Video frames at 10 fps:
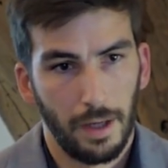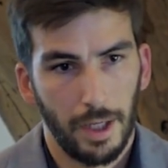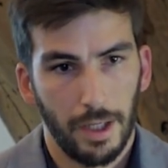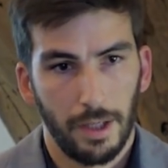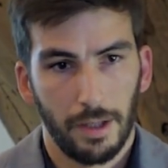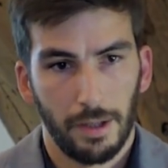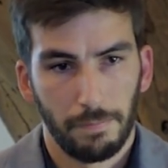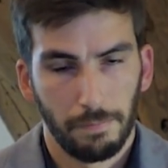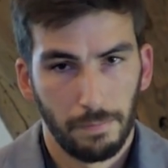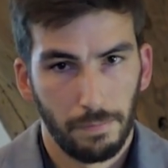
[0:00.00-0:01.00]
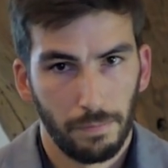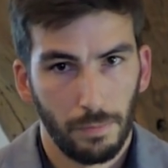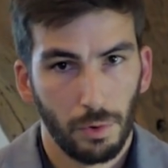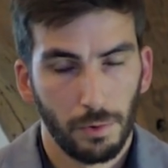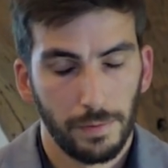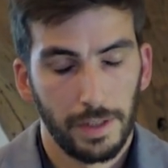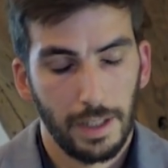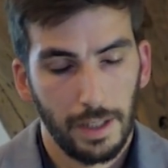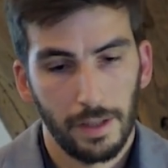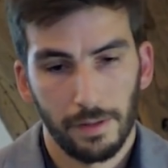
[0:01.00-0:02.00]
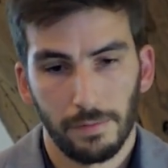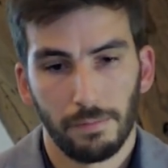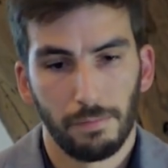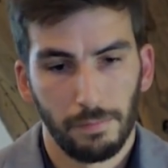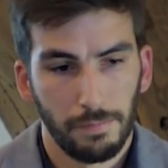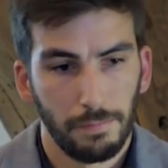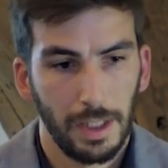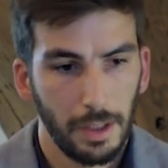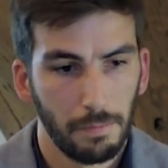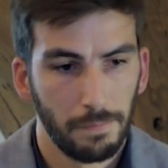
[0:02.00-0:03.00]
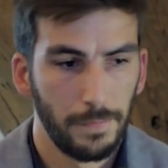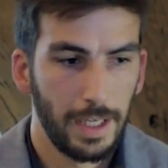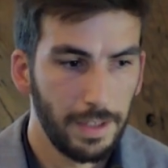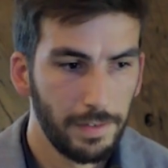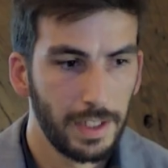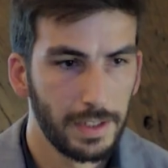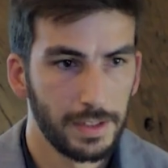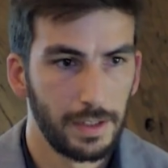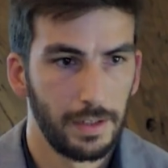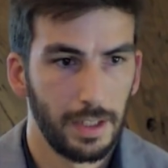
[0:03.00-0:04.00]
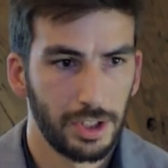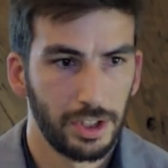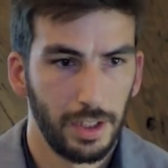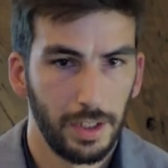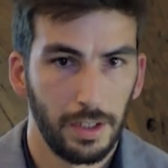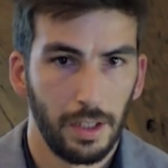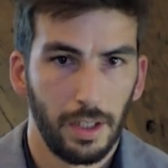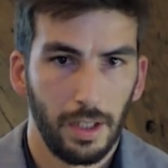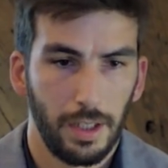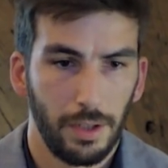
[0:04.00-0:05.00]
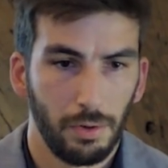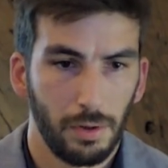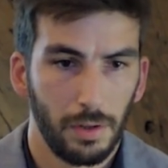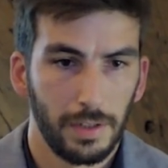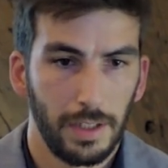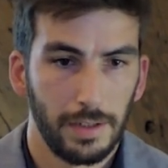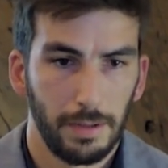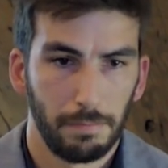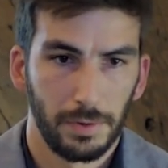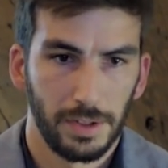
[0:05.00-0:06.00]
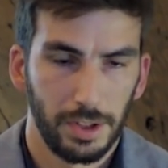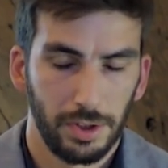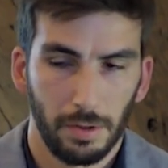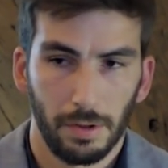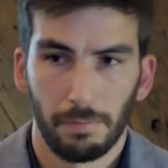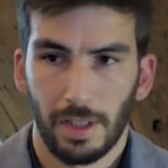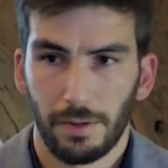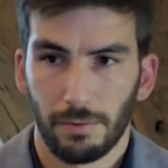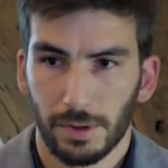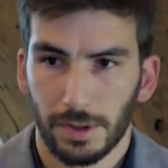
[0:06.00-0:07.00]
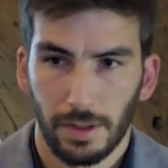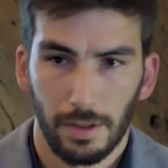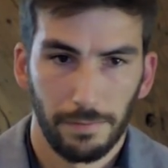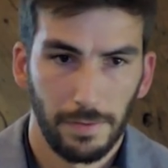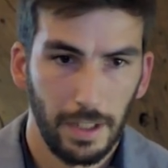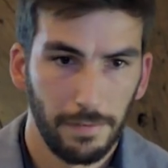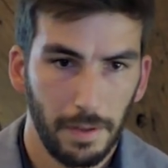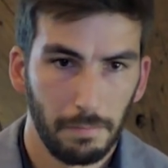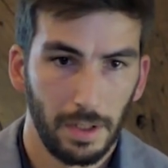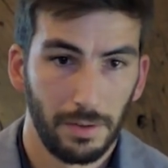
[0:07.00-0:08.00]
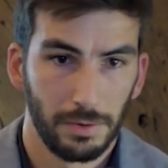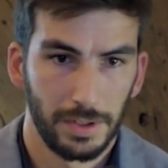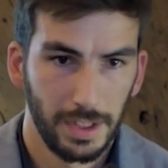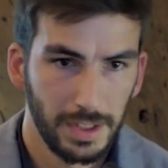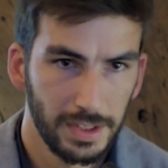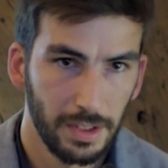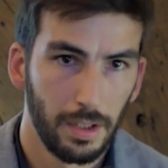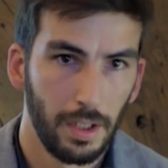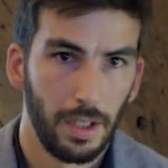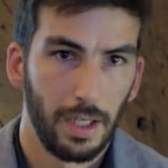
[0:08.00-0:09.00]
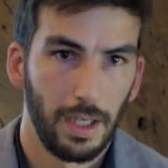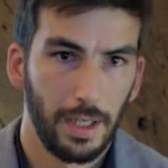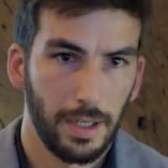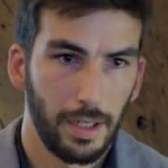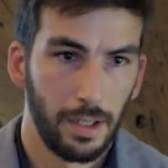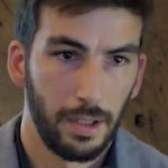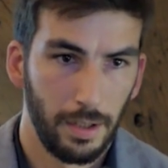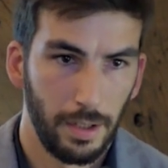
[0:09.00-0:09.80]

There are many evidence that actually nucleotide in position -5 and -6 are